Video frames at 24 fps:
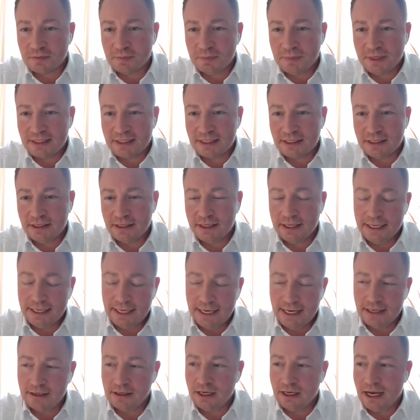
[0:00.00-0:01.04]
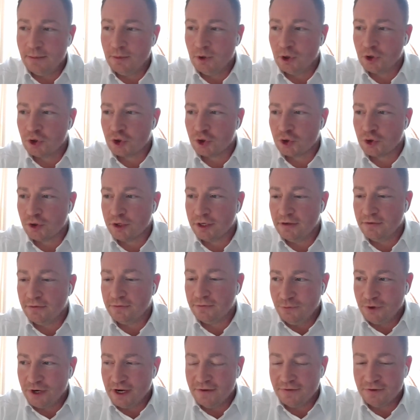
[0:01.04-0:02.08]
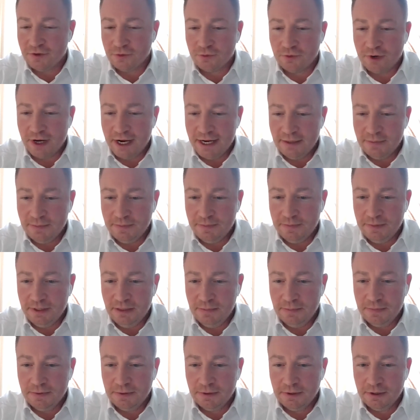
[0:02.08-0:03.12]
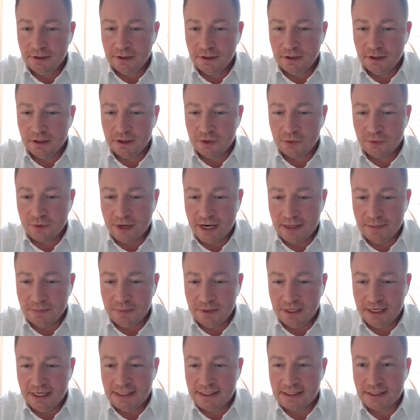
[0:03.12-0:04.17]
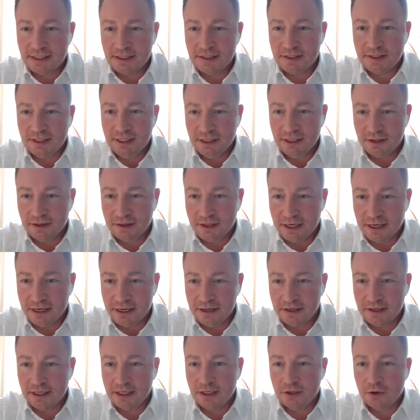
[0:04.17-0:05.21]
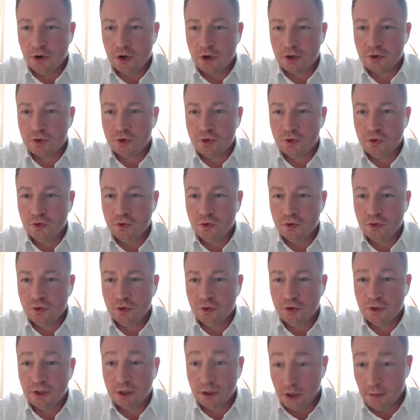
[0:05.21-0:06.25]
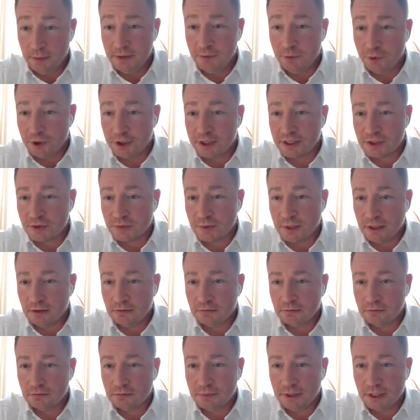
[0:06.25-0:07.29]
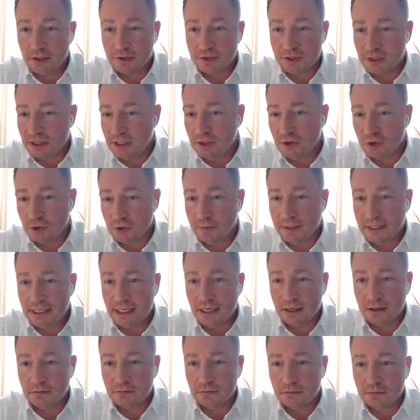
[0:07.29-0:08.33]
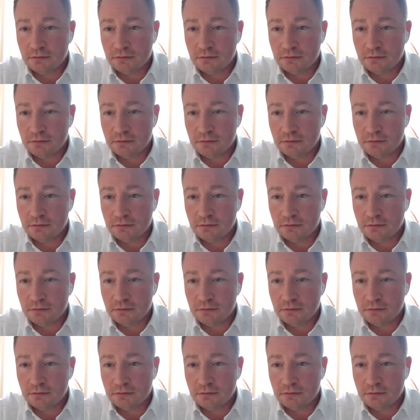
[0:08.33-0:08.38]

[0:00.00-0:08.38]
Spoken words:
But again, I'm not sure if we have the right people on the right places here and there in order to do the lobby work as well, because it needs to be done.